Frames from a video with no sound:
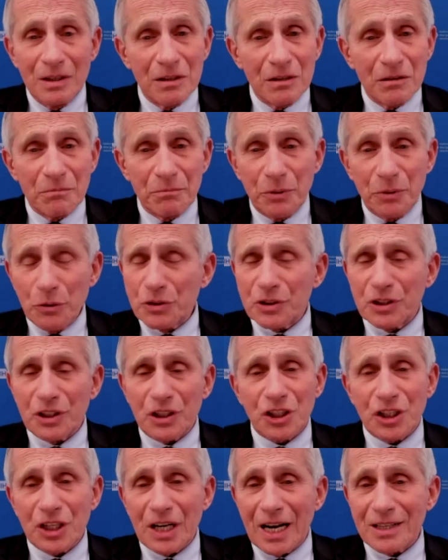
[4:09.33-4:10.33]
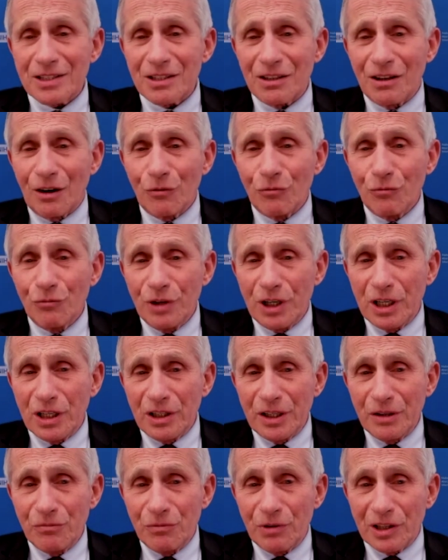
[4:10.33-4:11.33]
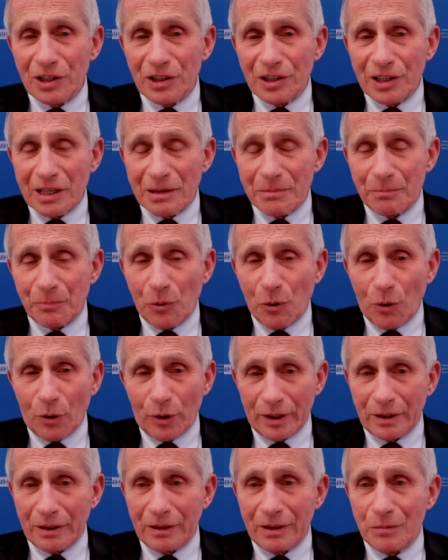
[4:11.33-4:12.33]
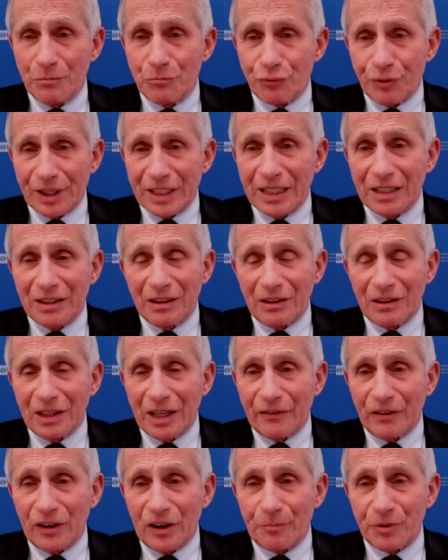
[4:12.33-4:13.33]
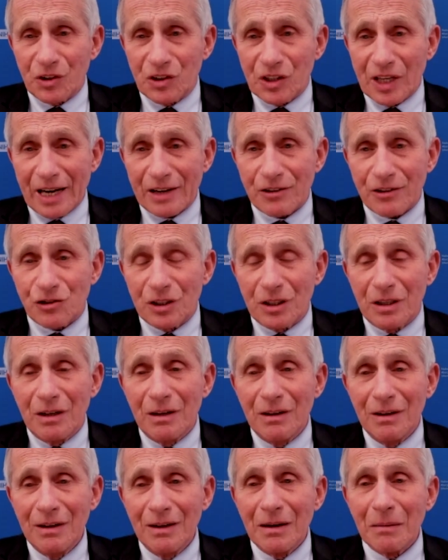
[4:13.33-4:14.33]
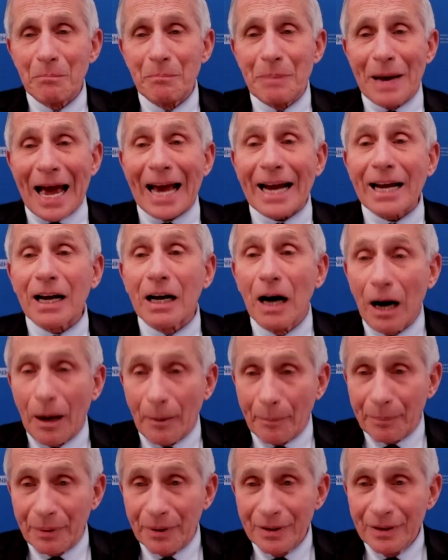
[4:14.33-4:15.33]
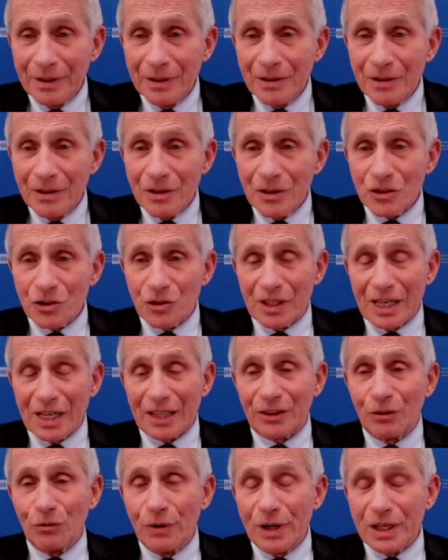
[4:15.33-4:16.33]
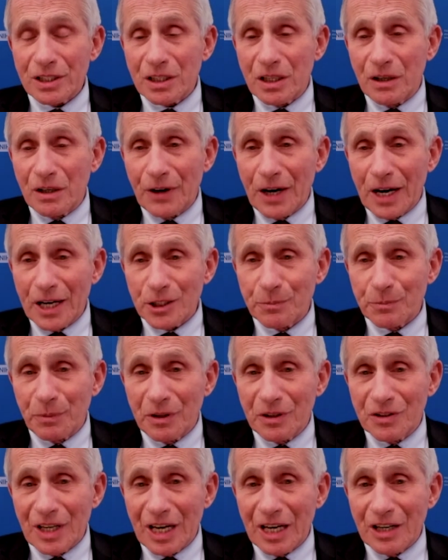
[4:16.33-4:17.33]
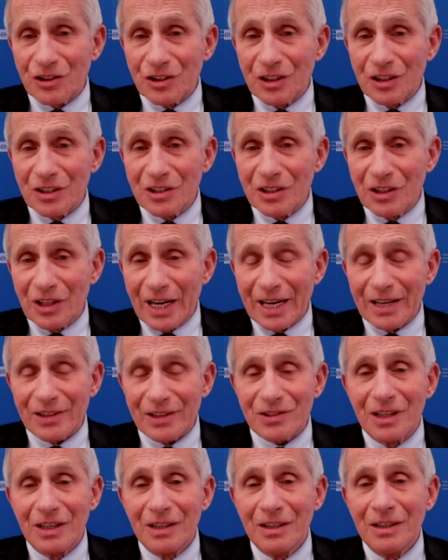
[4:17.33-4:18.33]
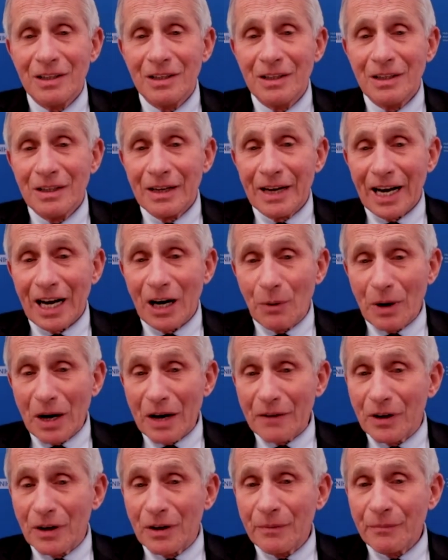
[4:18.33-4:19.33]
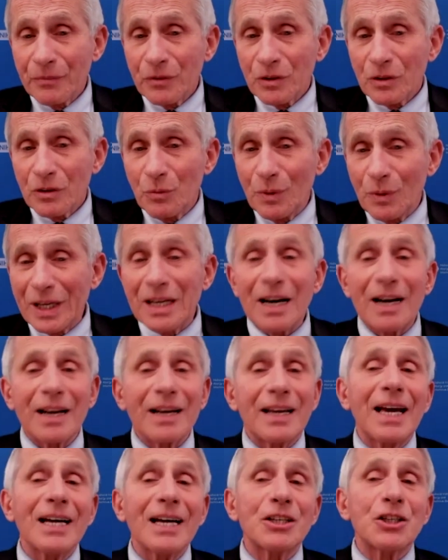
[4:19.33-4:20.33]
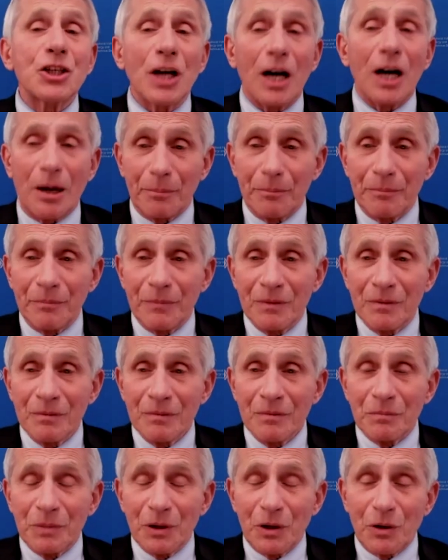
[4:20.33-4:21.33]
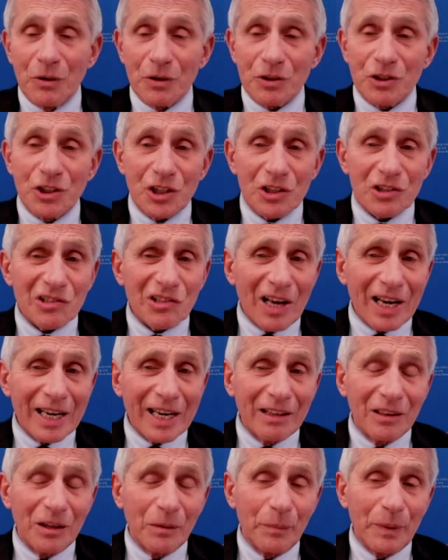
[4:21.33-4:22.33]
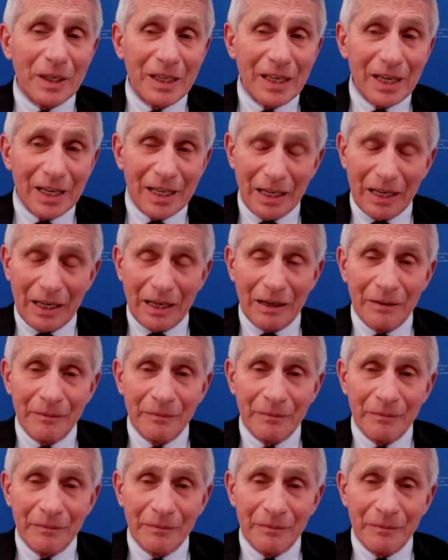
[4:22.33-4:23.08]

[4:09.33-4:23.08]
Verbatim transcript: booster shots are really, really important in bringing the level of protection back up so that the risk of hospitalization is less. However, we got to catch up because just like in the beginning,